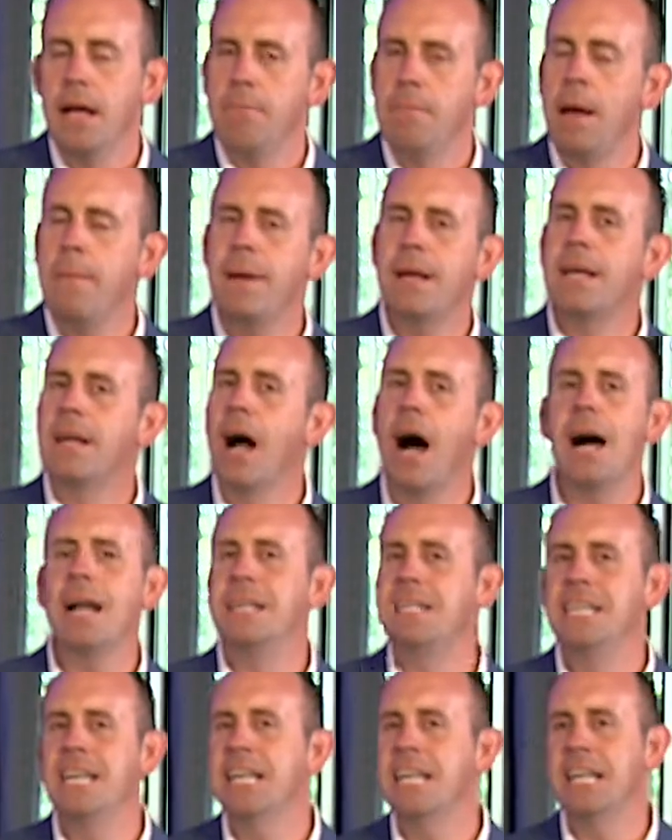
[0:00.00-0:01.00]
Maybe
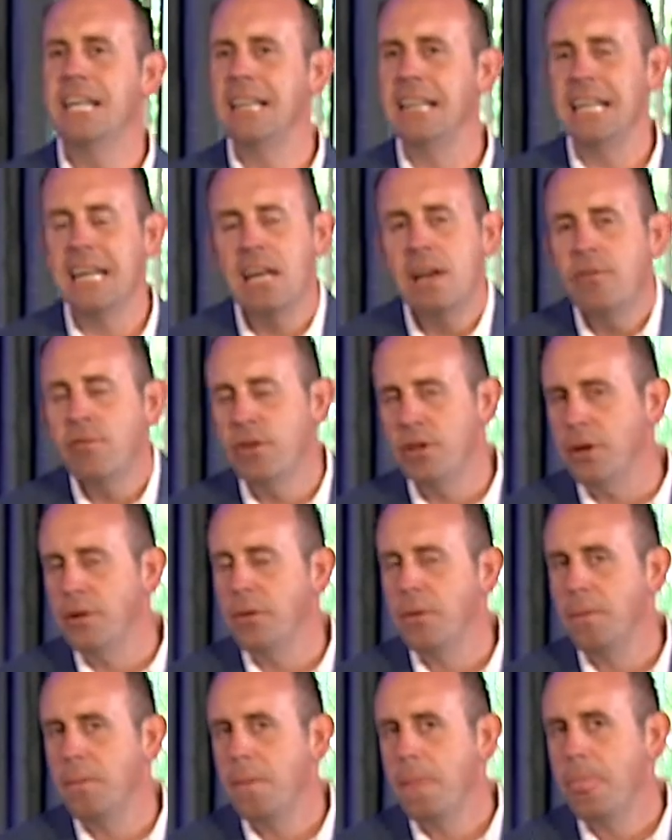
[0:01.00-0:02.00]
God didn't leave
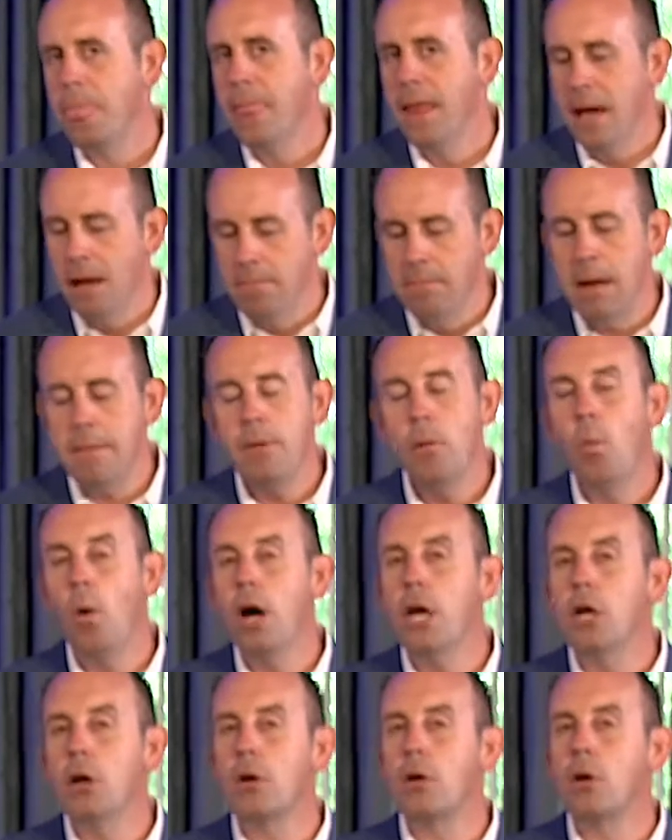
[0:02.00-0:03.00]
you. Maybe
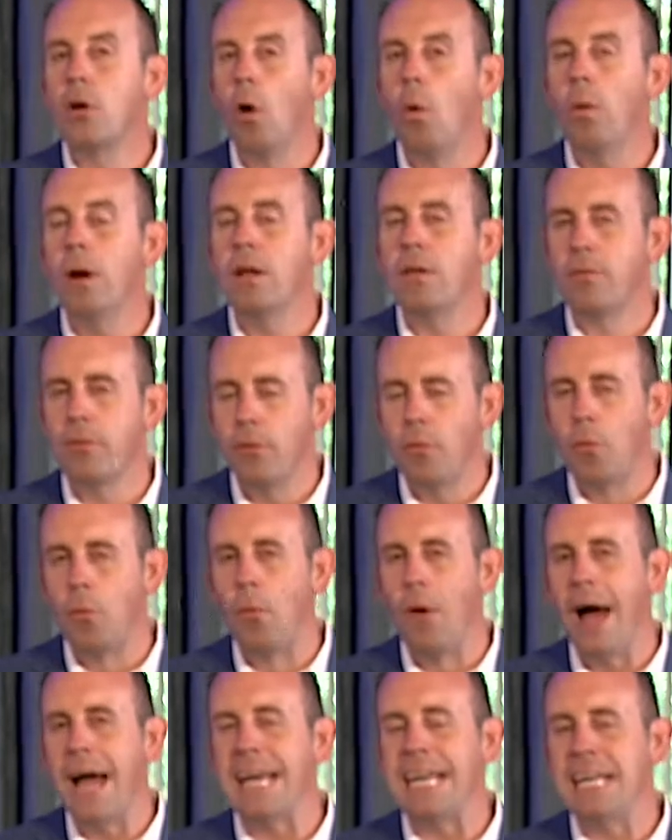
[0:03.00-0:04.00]
what you're going through
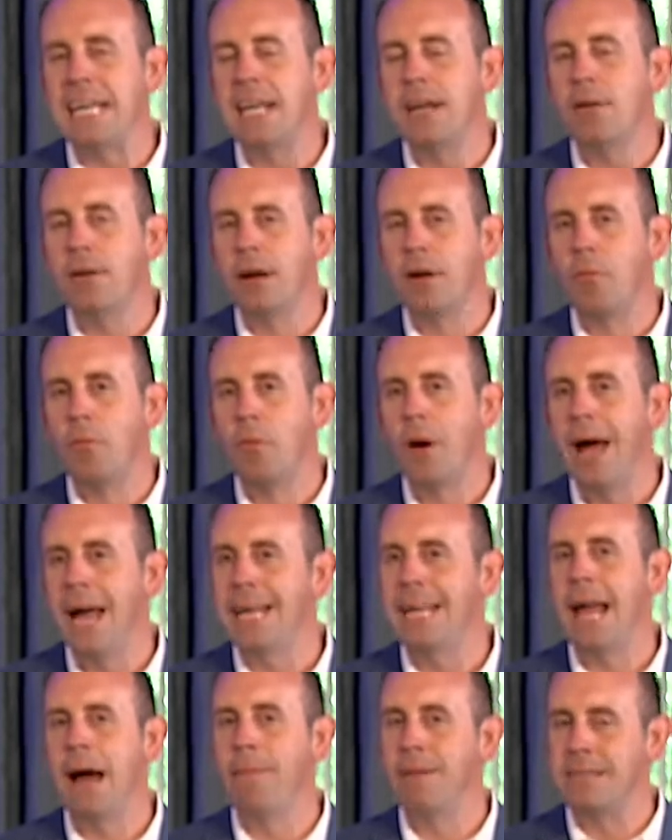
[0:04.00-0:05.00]
right here and
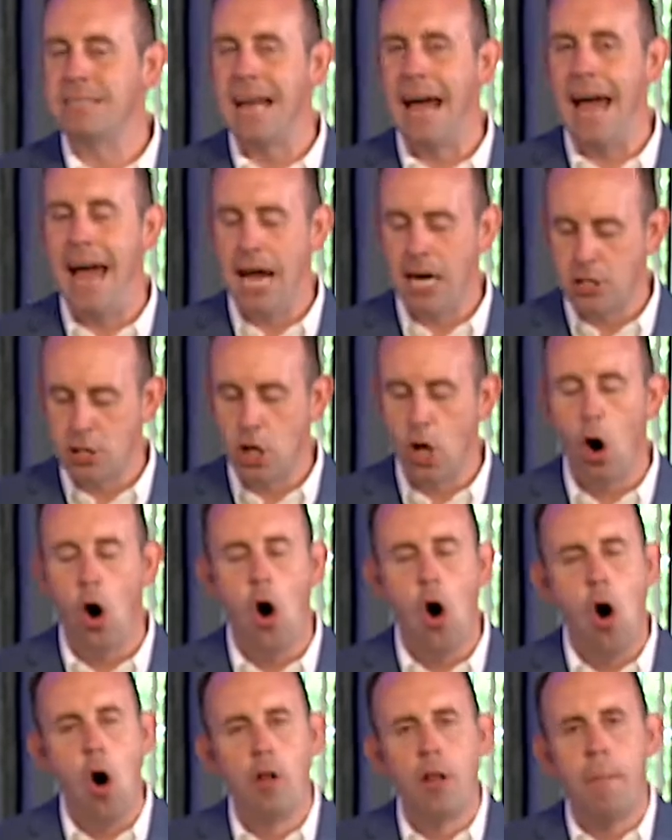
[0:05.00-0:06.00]
right now is actually
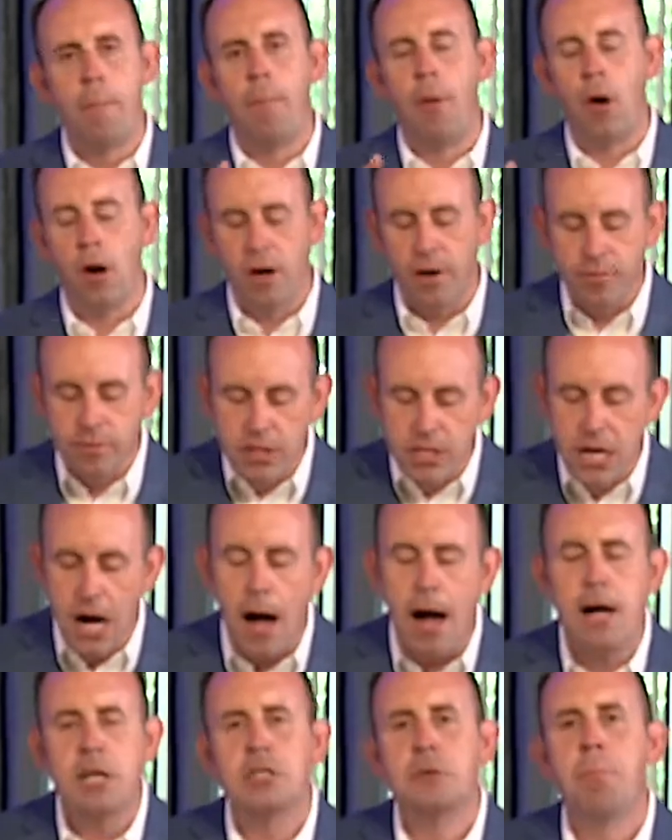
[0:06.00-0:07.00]
all a part of
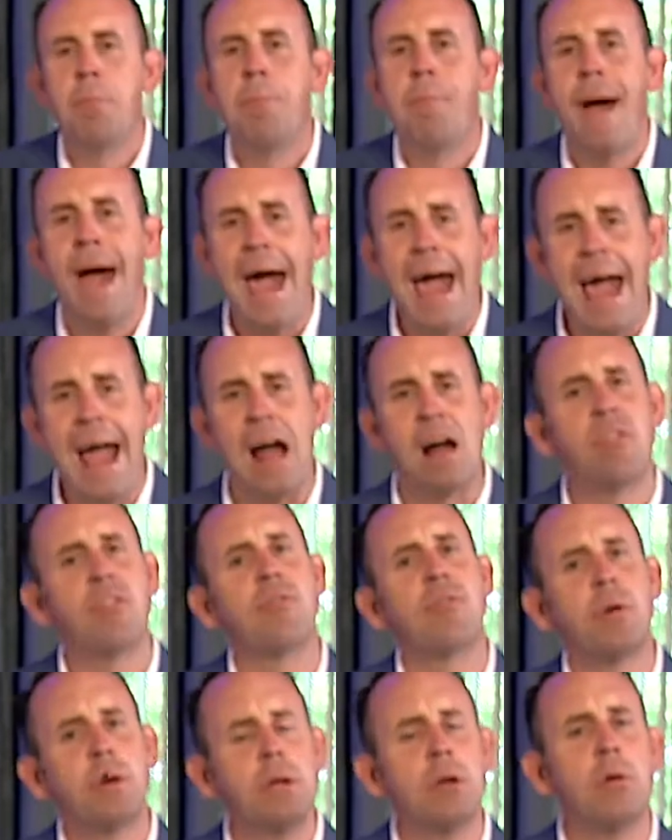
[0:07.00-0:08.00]
God's path
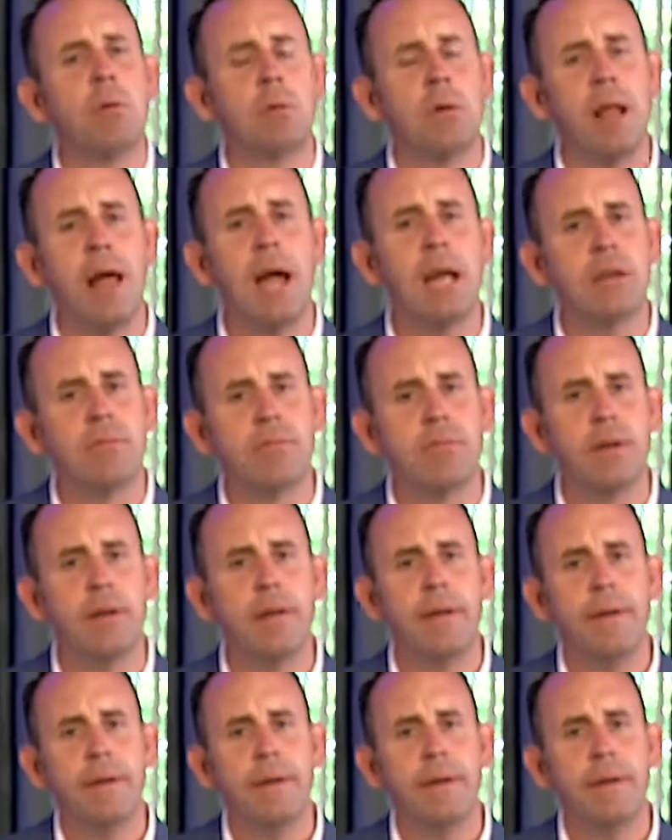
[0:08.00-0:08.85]
for your life.